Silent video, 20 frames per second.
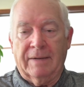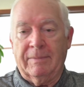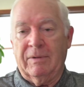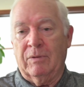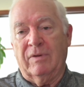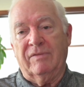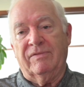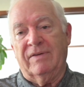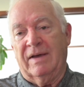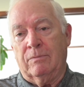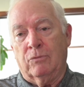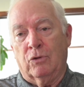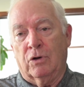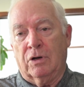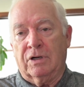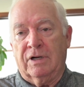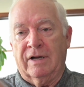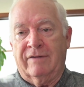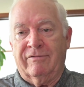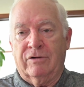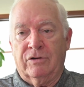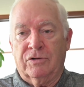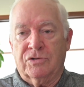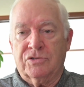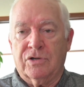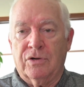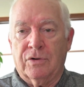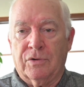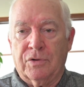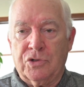I mean, we've had more
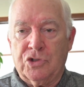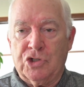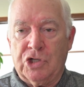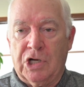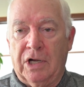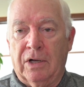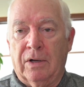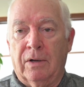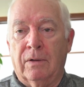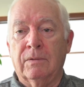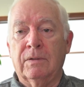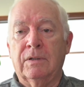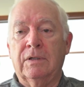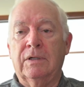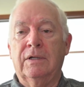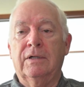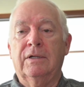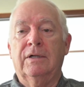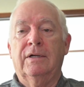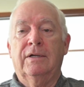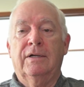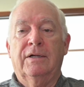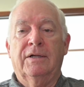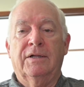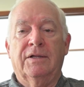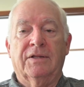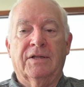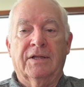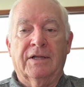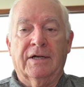governors go to jail
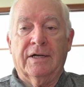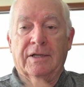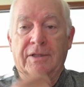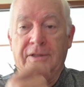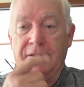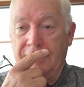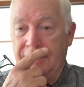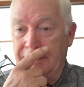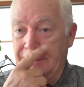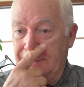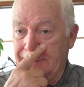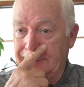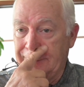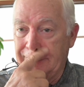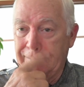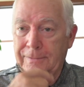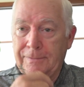than I think,